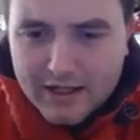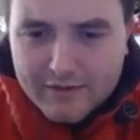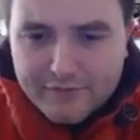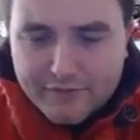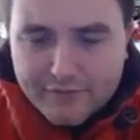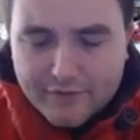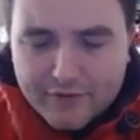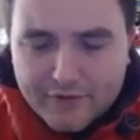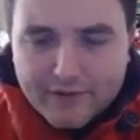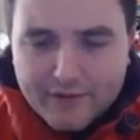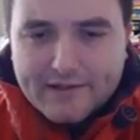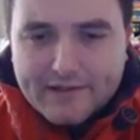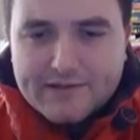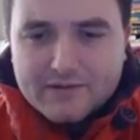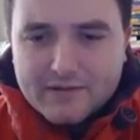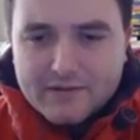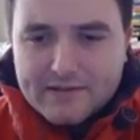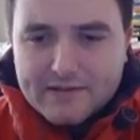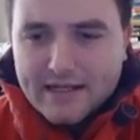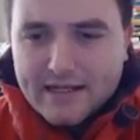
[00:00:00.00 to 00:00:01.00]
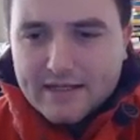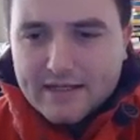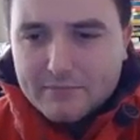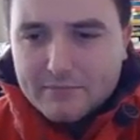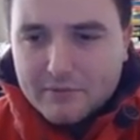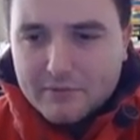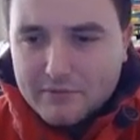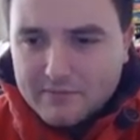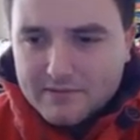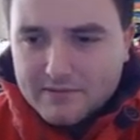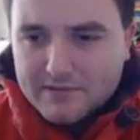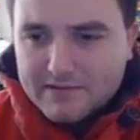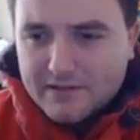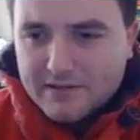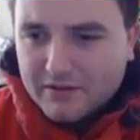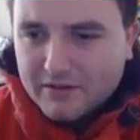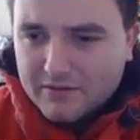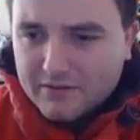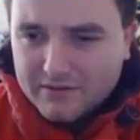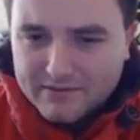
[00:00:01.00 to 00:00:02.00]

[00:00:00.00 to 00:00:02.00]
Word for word: for the next sort of ten moves or so.